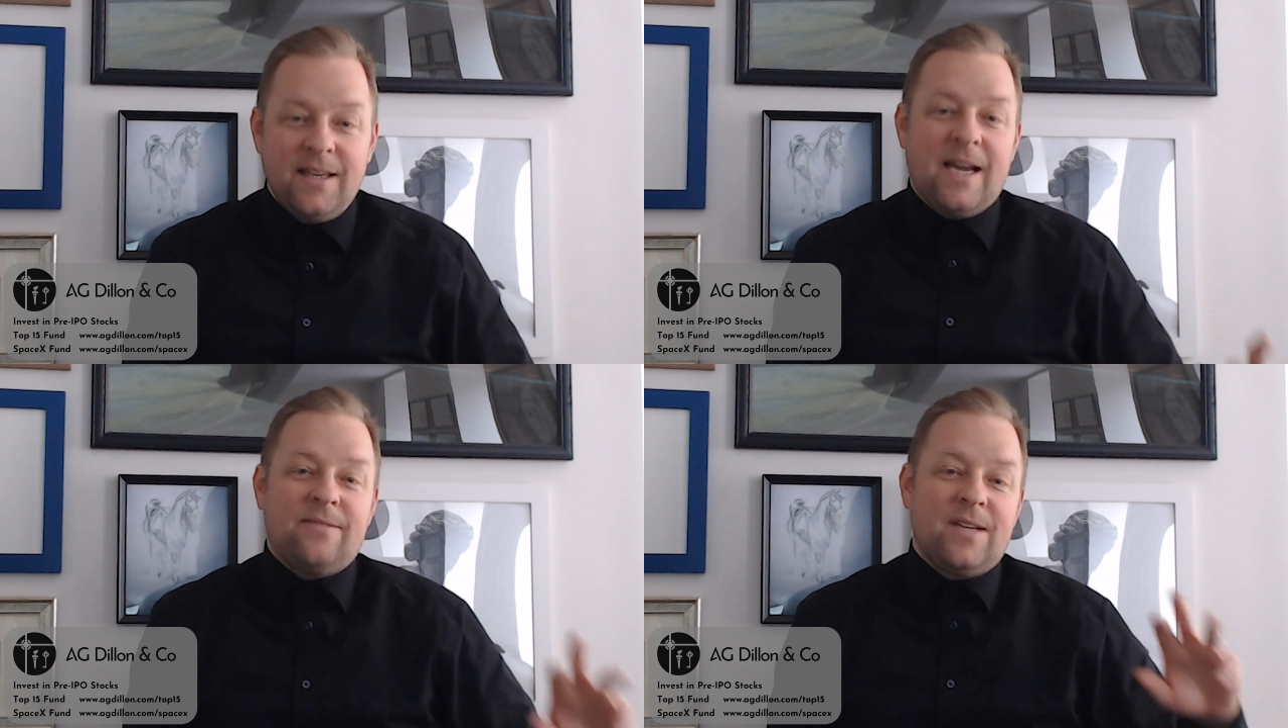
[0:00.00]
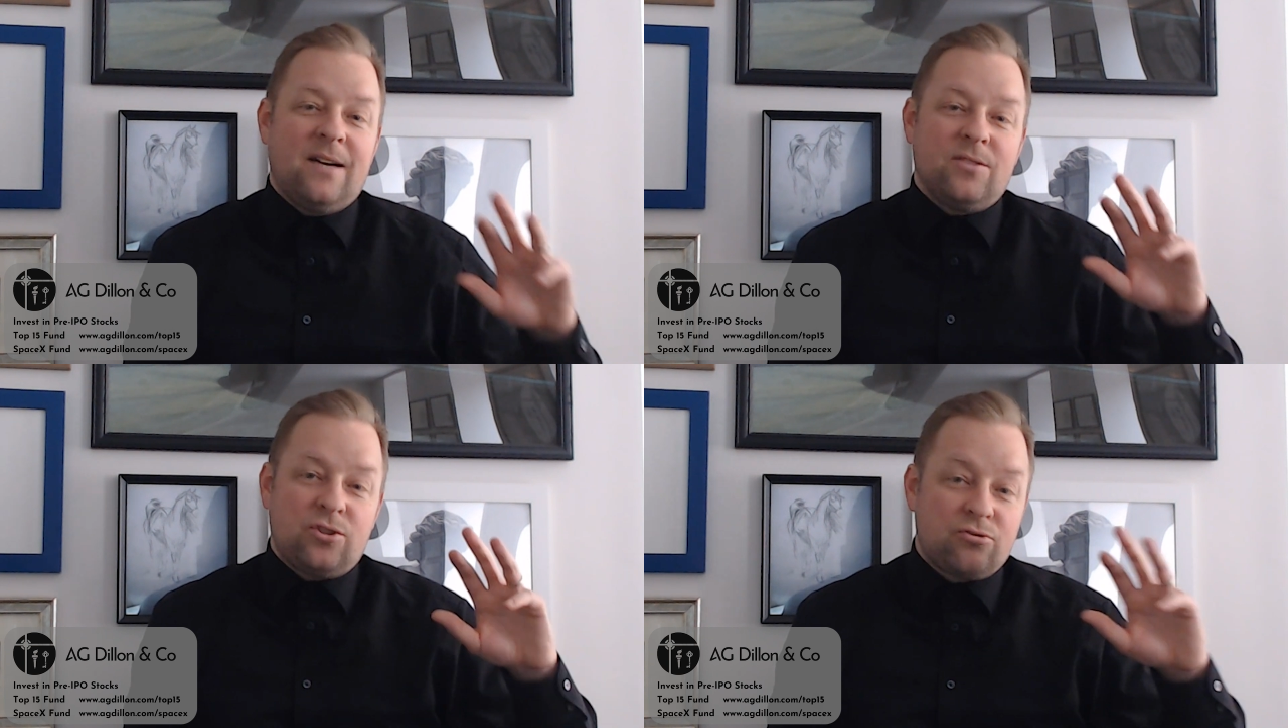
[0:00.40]
You have to
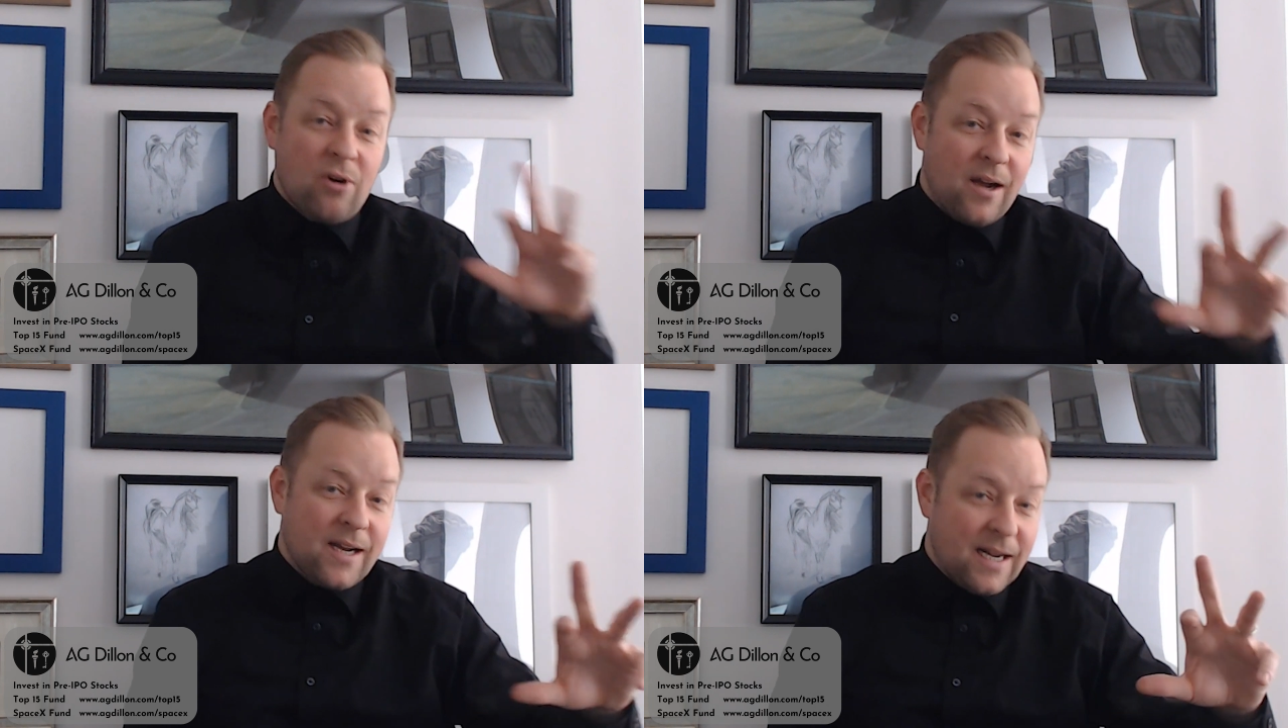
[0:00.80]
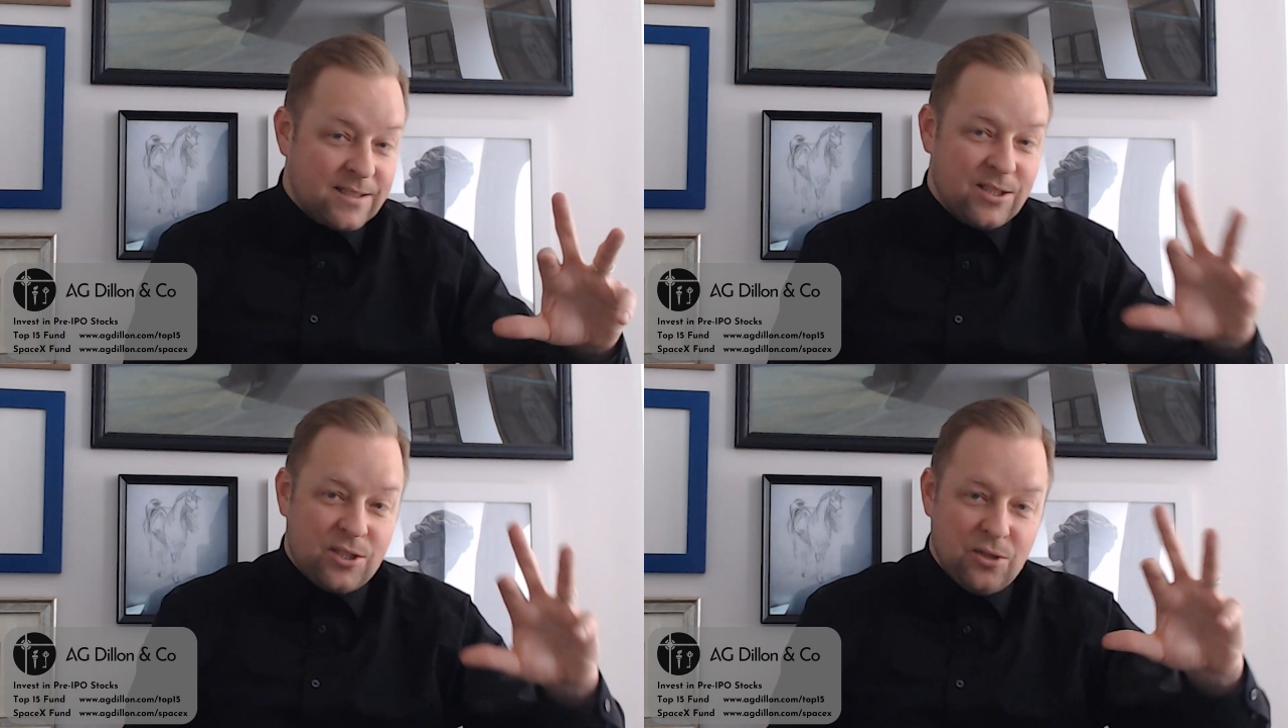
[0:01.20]
have a strong
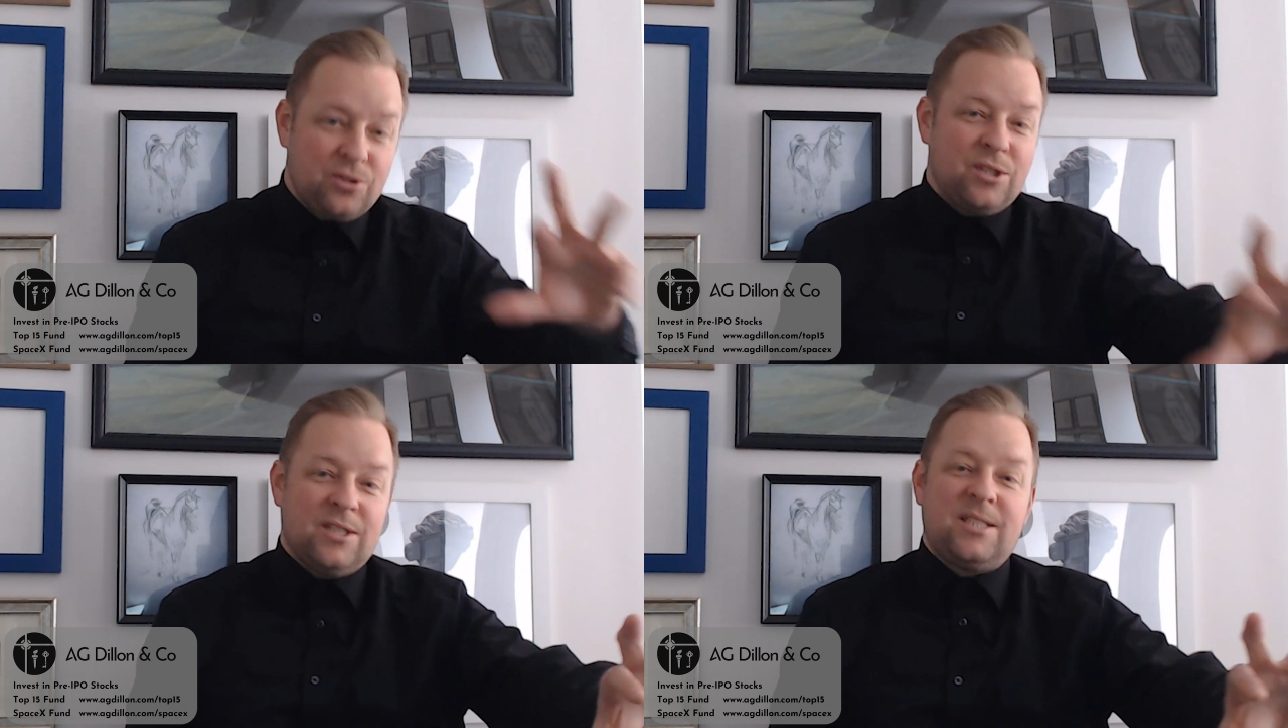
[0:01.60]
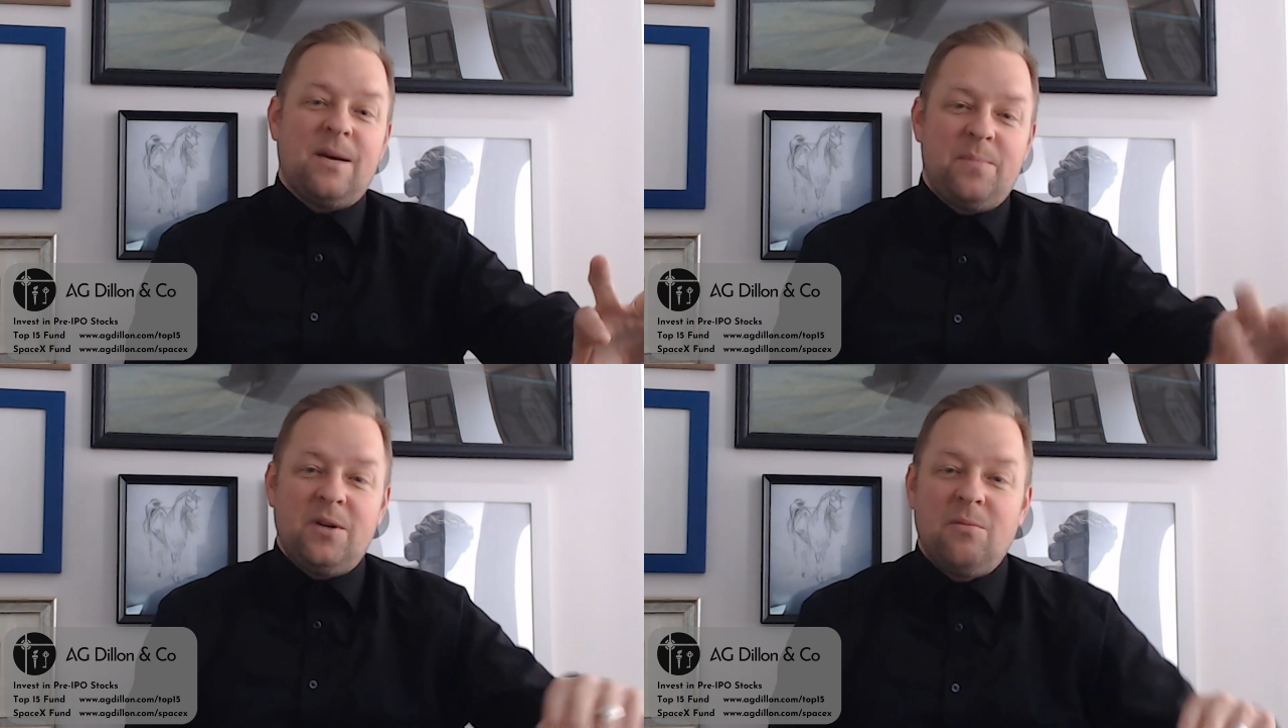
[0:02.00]
constitution to
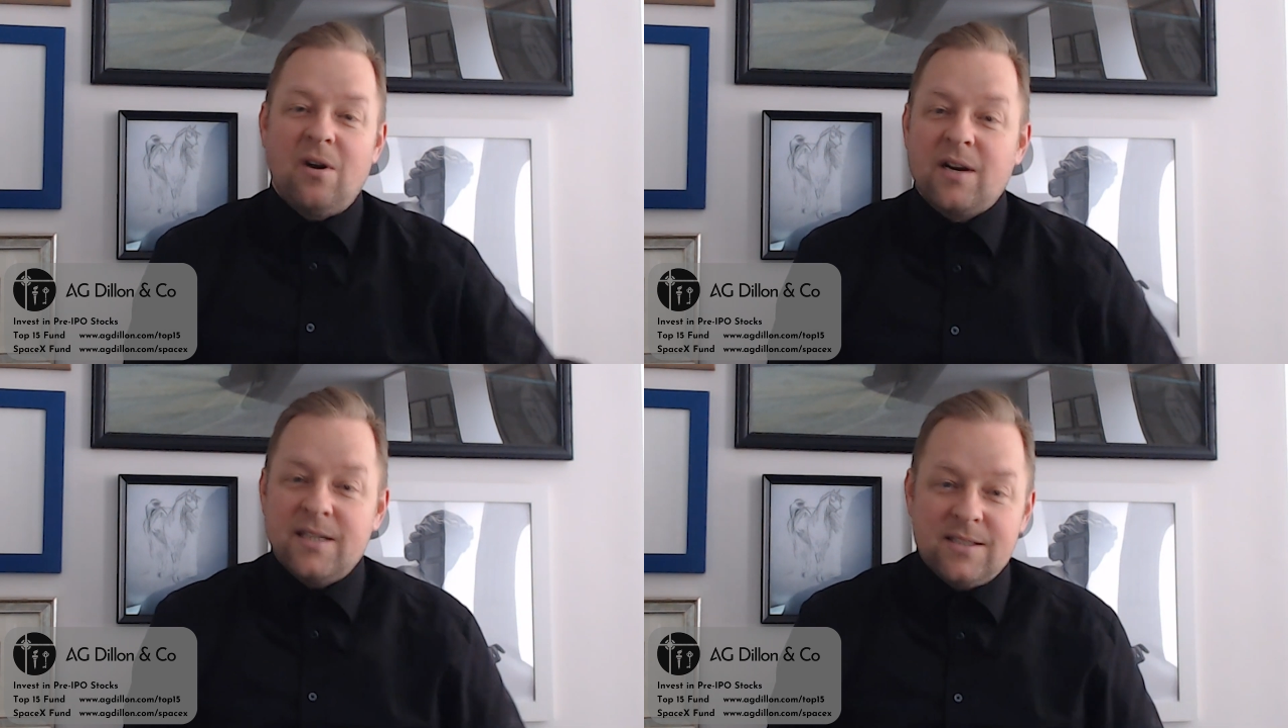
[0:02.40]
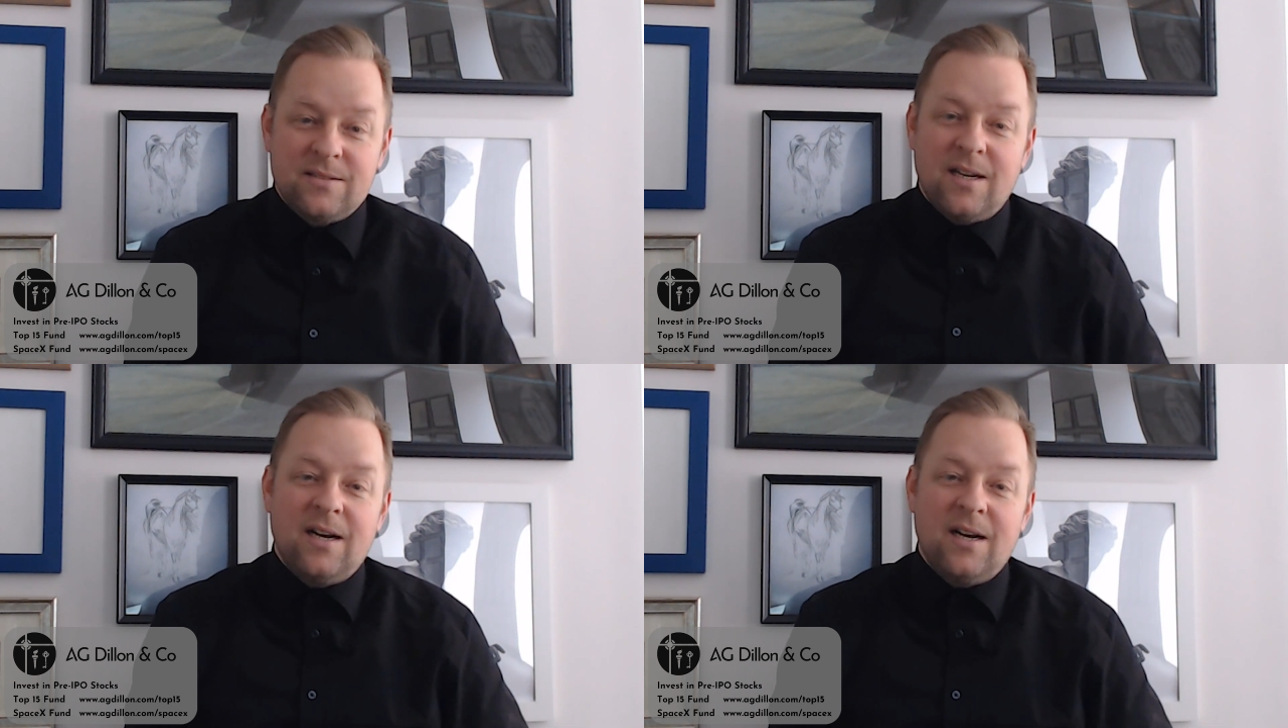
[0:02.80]
step into markets